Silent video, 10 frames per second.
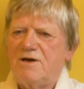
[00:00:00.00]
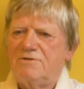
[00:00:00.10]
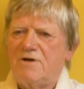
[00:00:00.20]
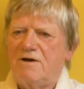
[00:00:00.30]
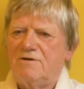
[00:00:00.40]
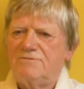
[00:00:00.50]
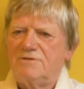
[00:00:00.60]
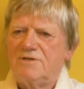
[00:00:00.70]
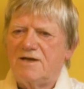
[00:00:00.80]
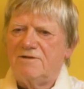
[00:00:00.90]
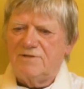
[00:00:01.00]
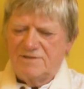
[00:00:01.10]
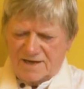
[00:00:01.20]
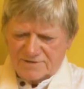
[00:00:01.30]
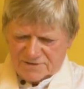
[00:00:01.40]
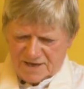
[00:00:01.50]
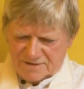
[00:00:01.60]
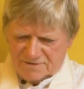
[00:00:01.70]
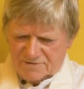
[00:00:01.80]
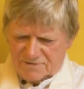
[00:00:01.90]
after death in that
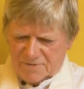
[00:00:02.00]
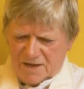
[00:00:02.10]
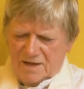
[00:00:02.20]
sense.